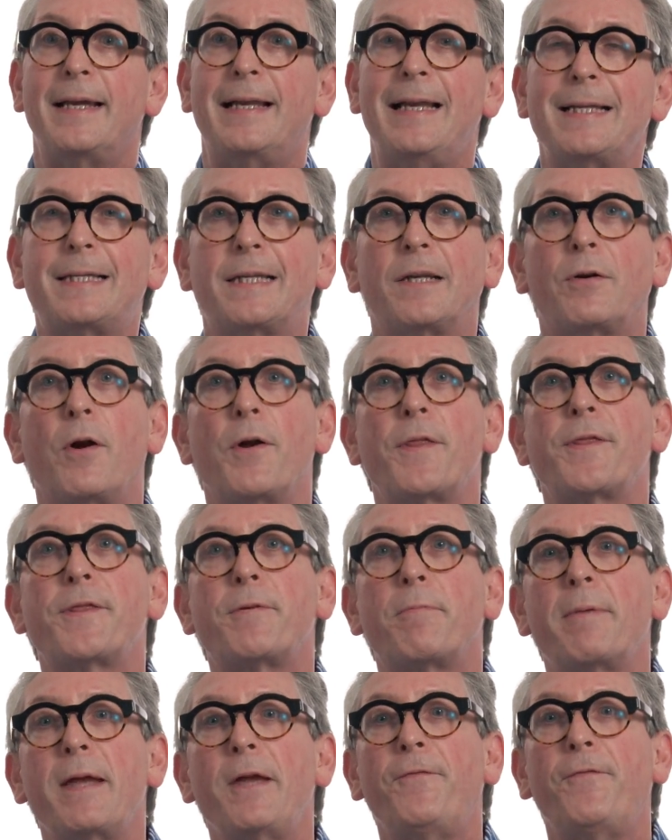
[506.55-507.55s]
Glycerol
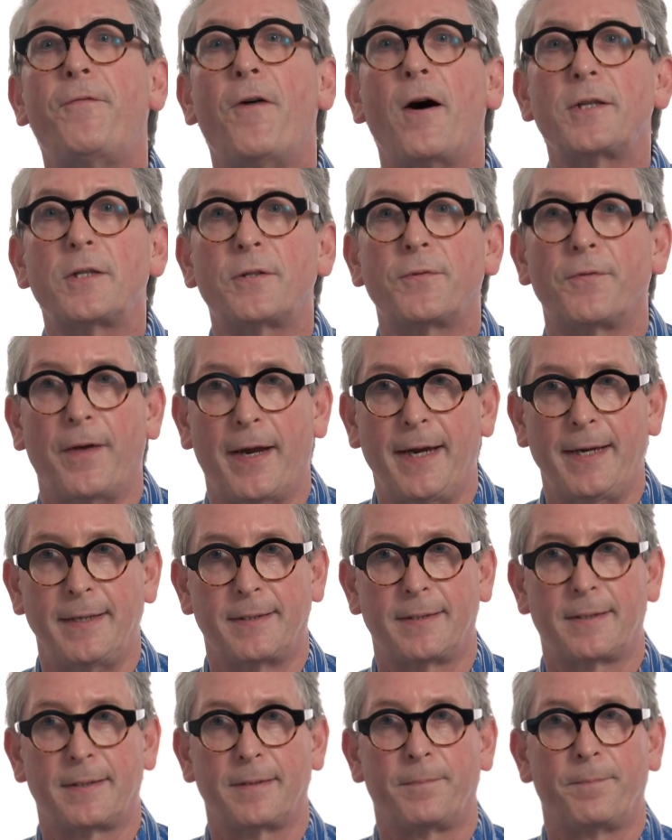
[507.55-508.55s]

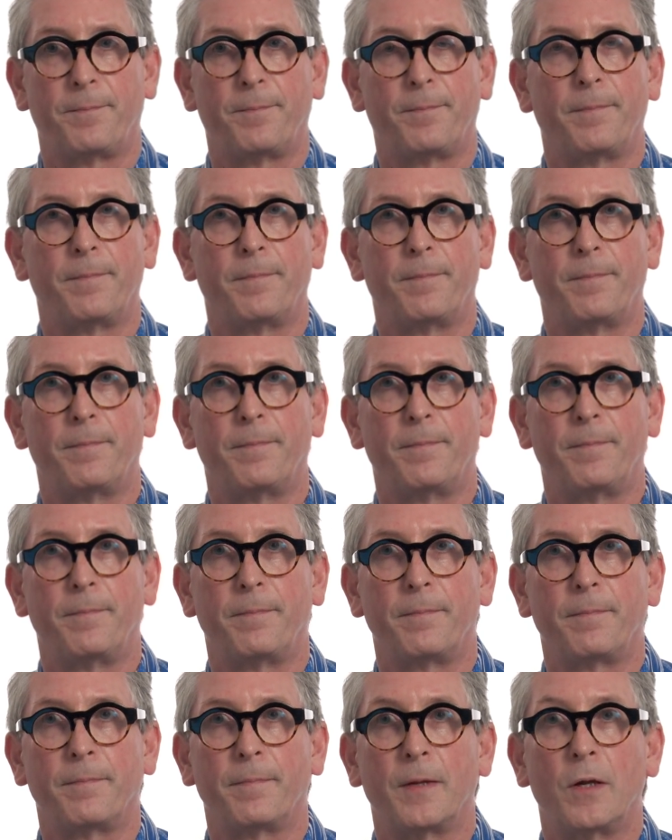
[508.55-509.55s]
3-phosphate,
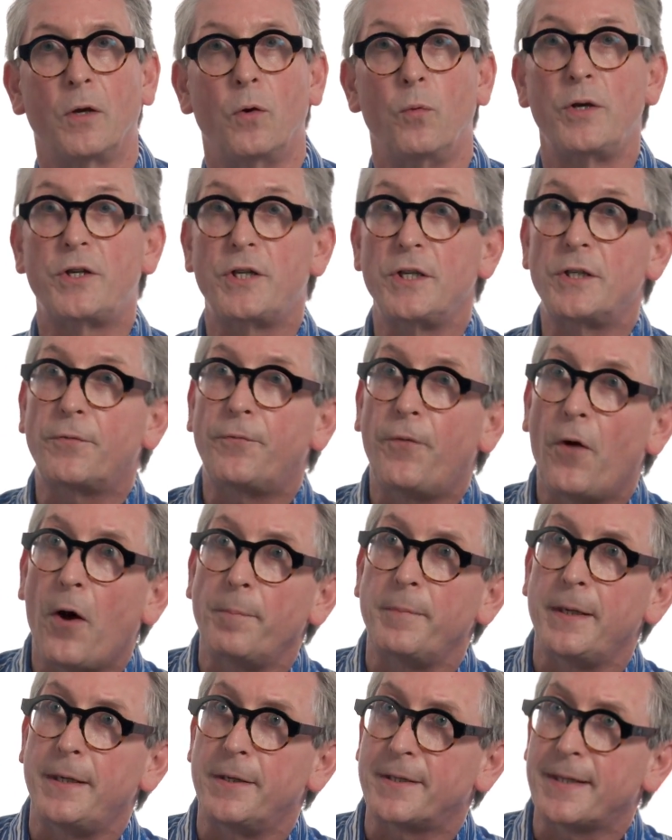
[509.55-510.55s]
which is
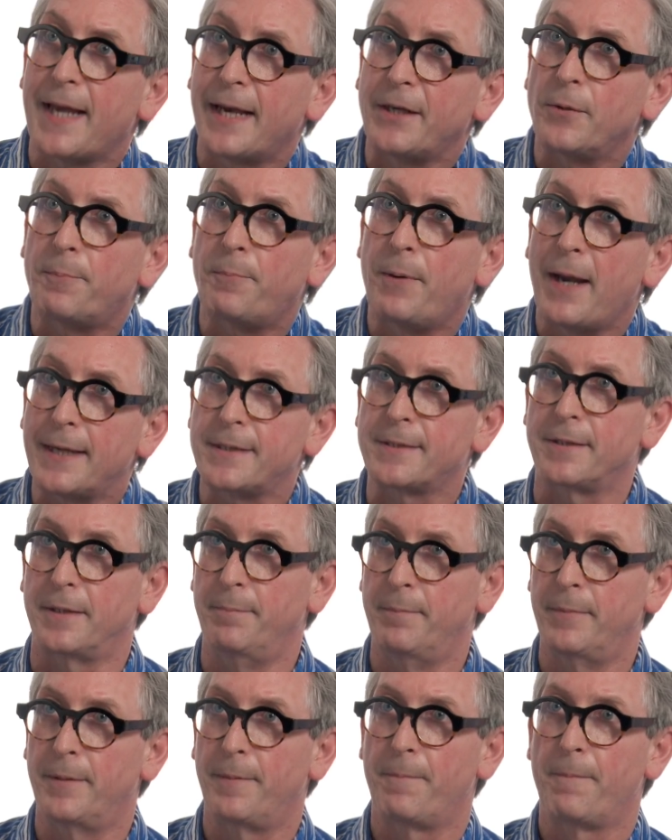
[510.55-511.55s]
formed in the
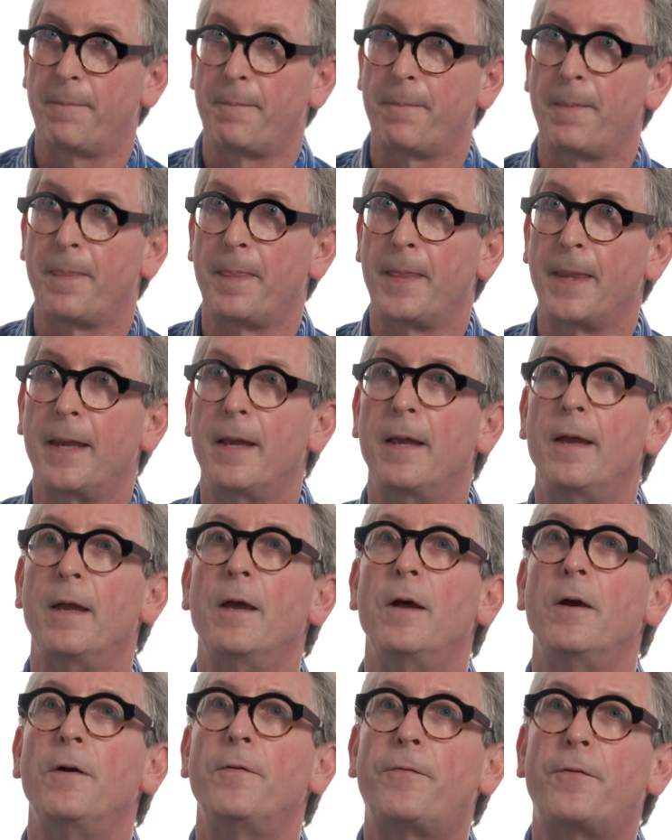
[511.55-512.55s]
cytoplasm
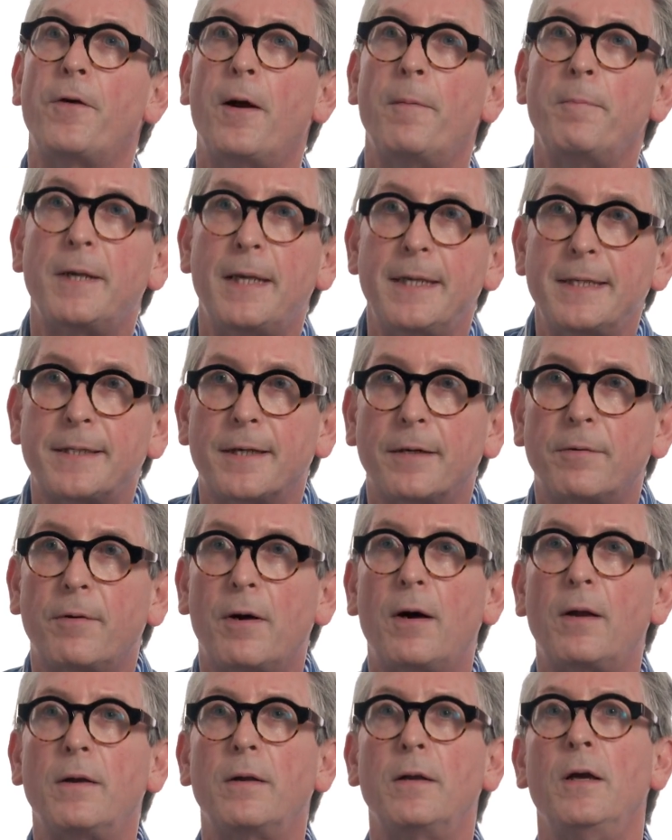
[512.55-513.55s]
from
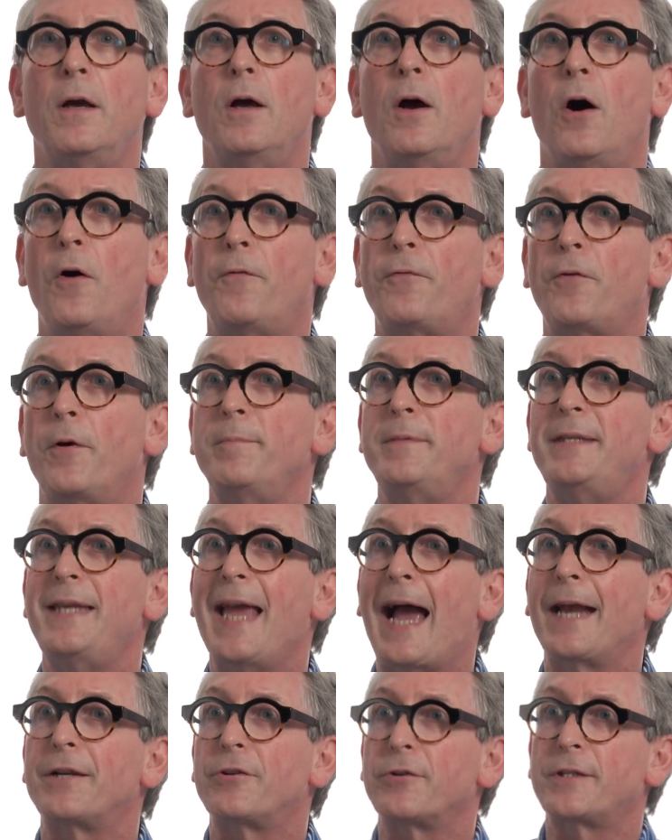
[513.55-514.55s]
glycerol or from
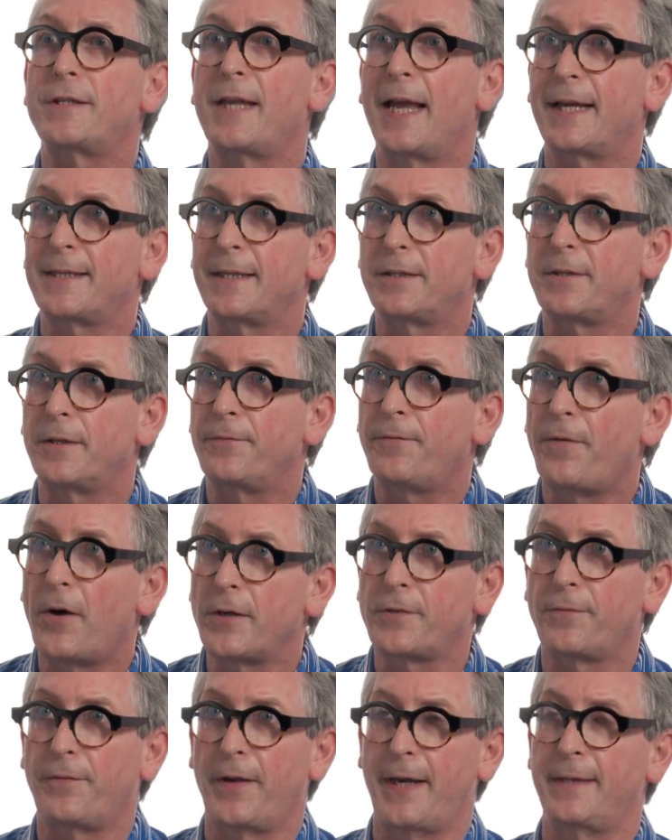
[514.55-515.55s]
dehydroxyacetone
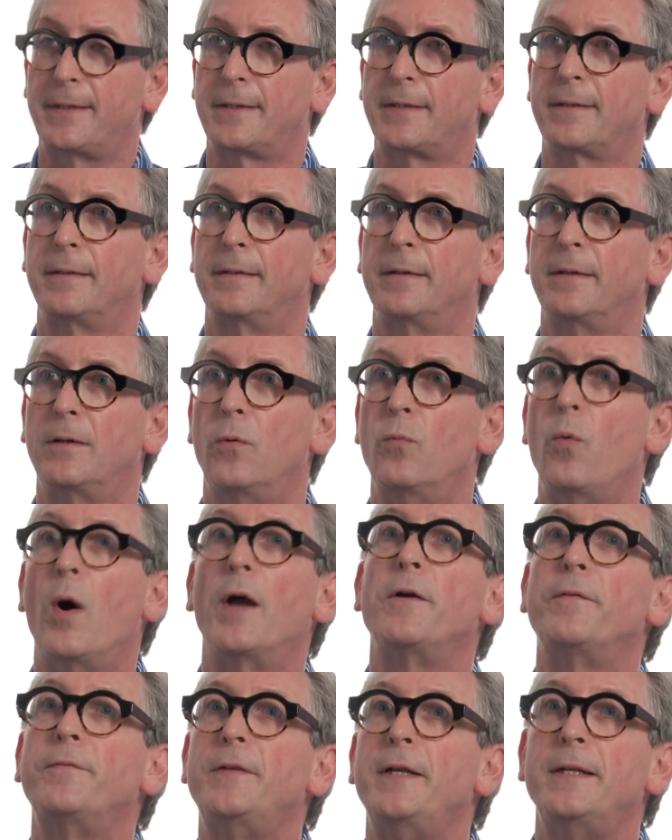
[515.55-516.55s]
phosphate,
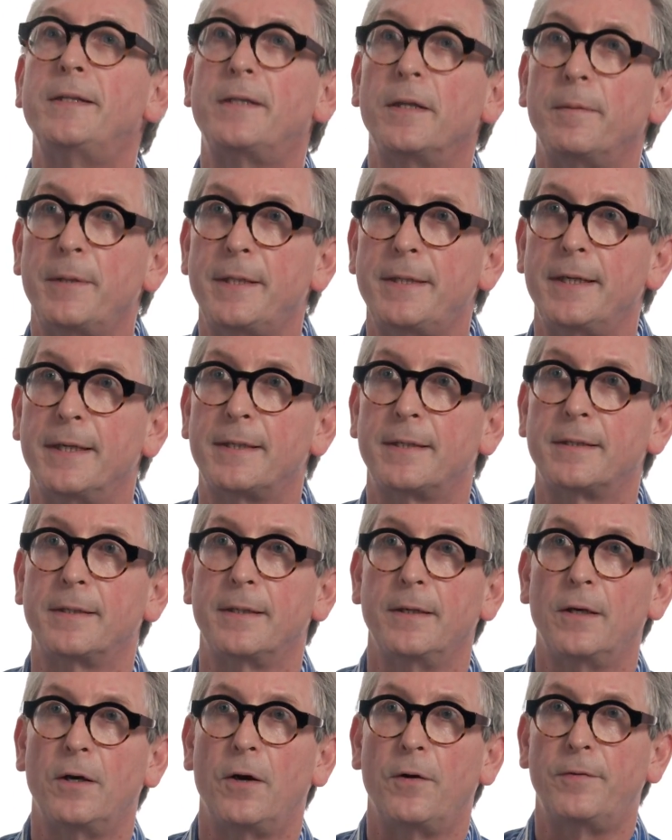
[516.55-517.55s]
one of the intermediates
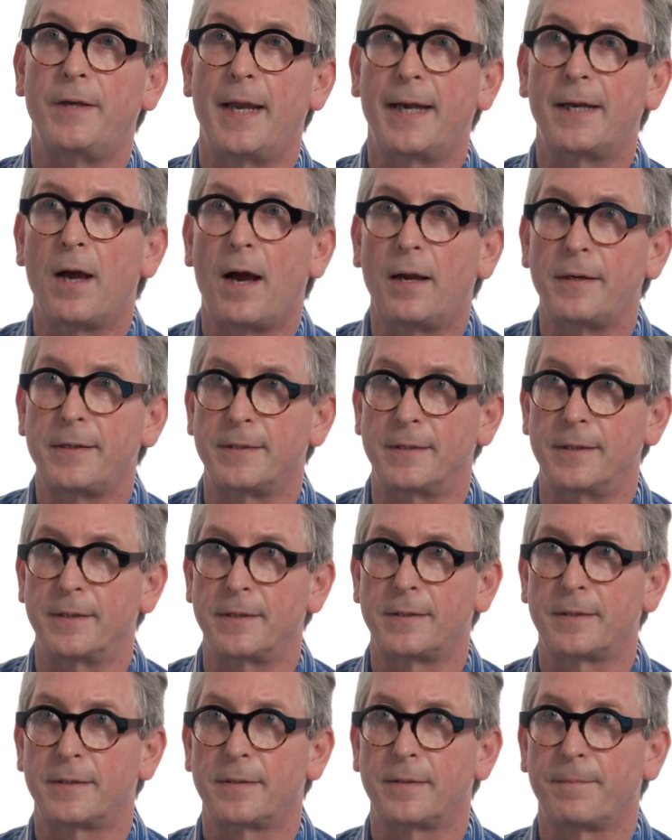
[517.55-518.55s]
of
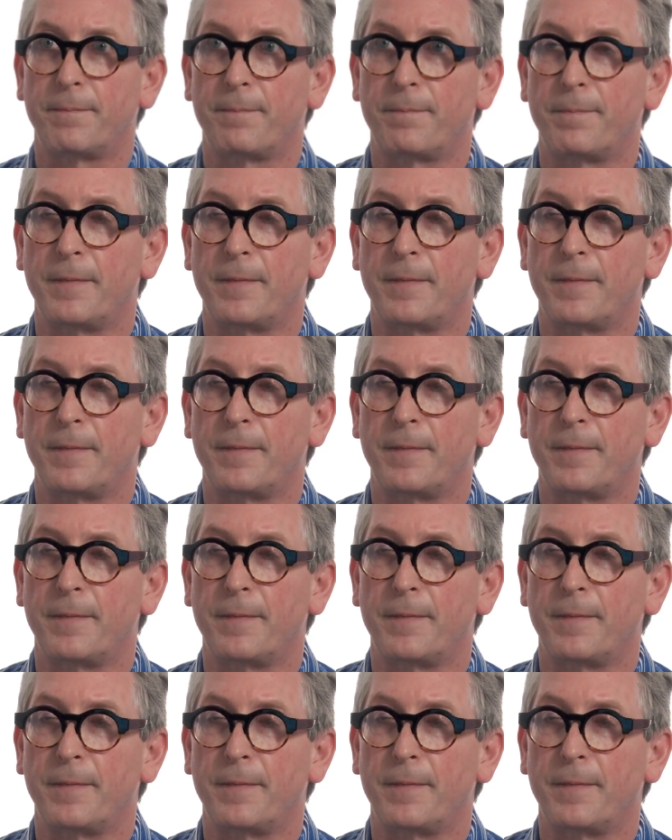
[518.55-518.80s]
glycolysis,